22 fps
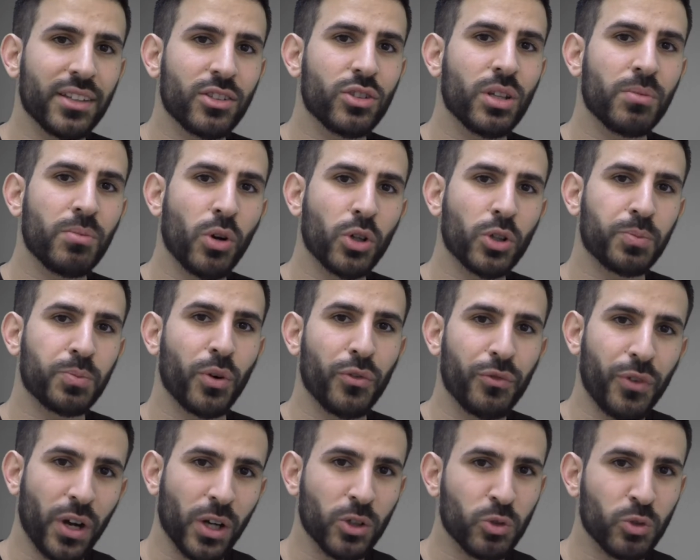to the most
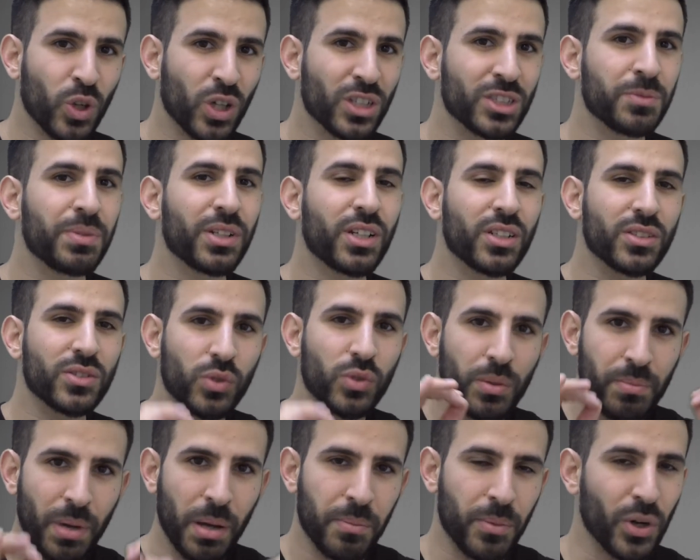profound ones, because
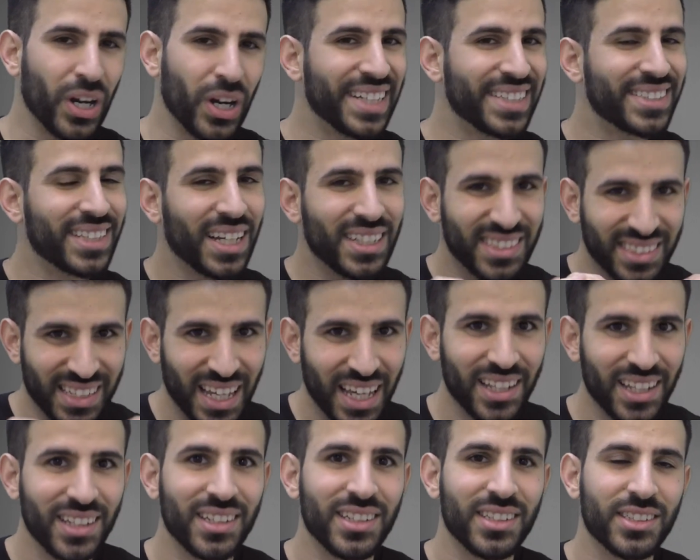remember, as I
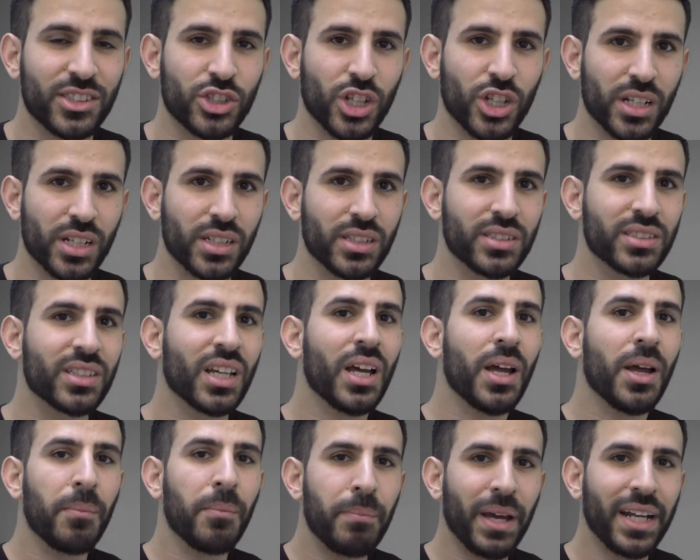said in this channel
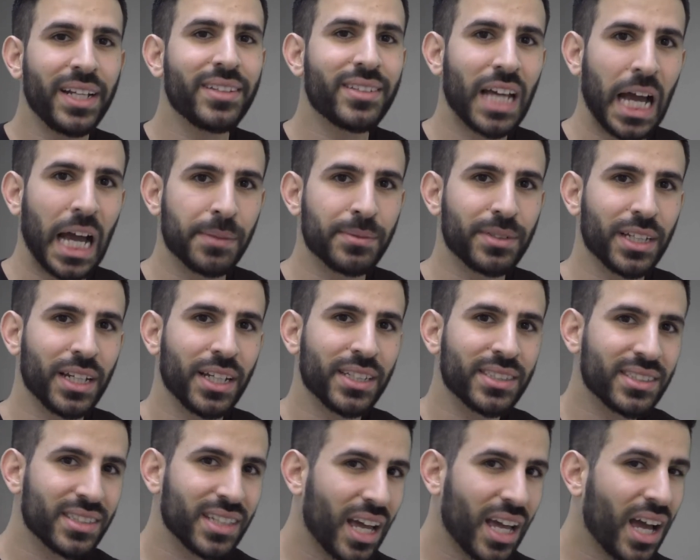many times, and
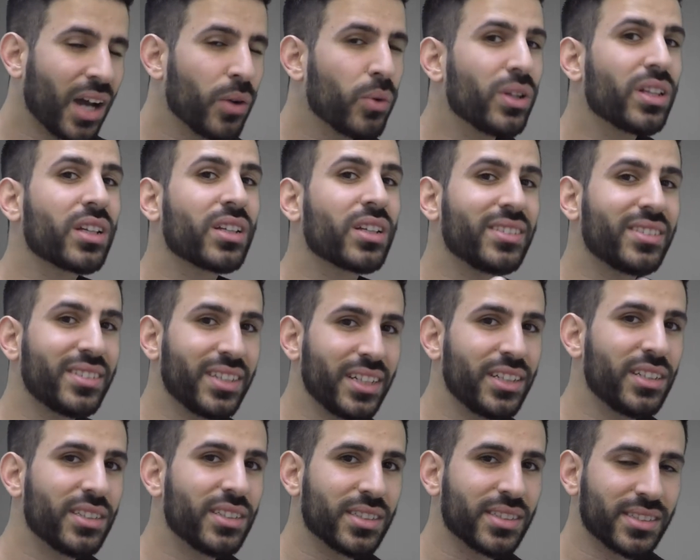as I will
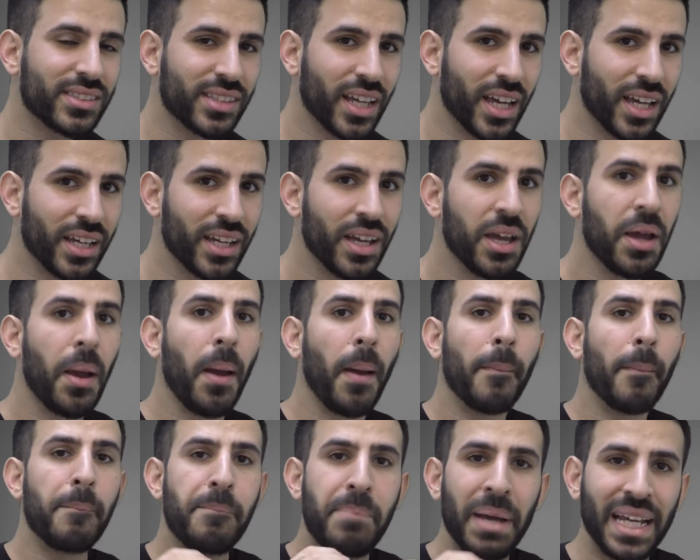continue to say,
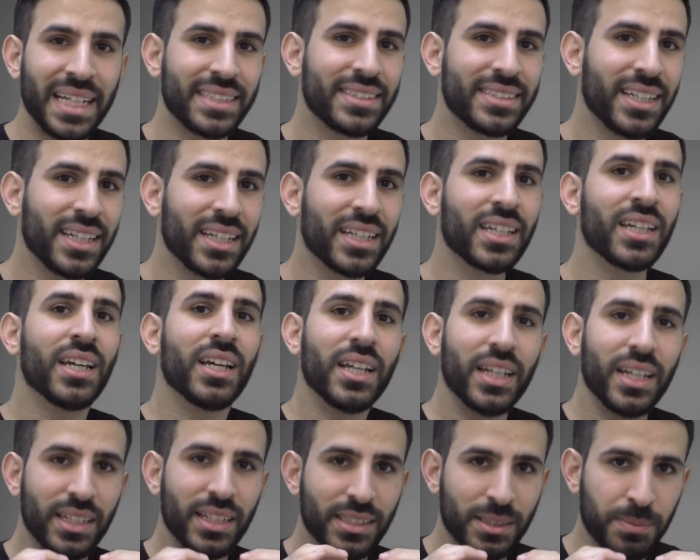basic
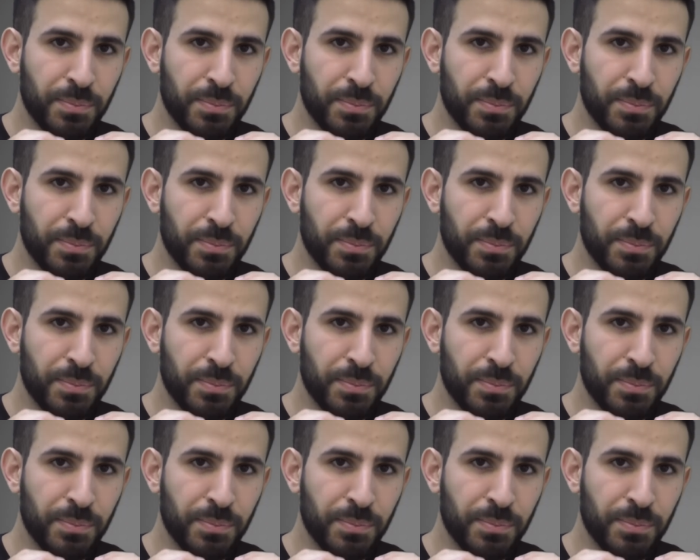is